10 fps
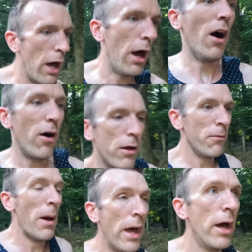Uh,
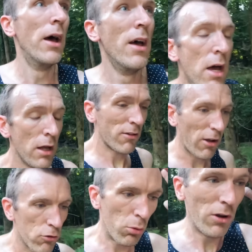I'm
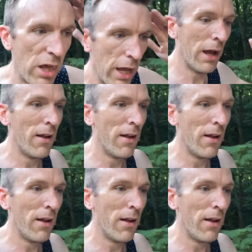touchwood,